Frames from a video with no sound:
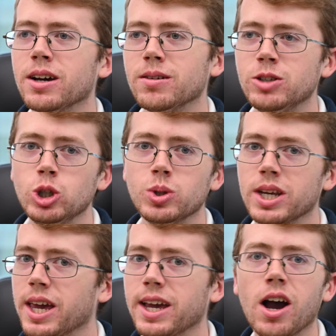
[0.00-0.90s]
choosing
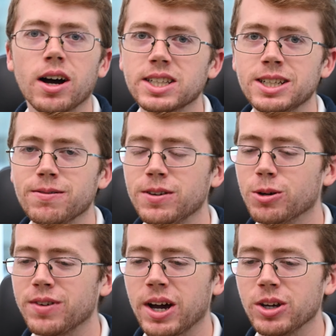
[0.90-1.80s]
a constant fill
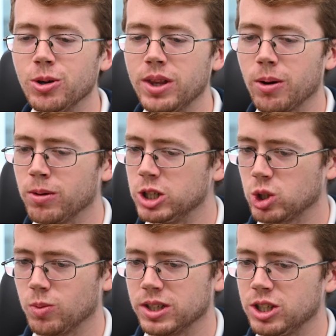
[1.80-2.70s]
value that we just
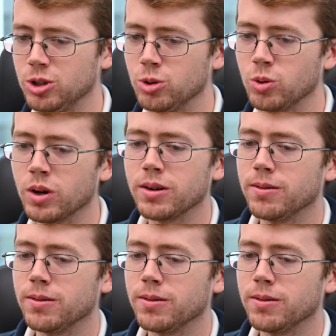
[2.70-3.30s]
want to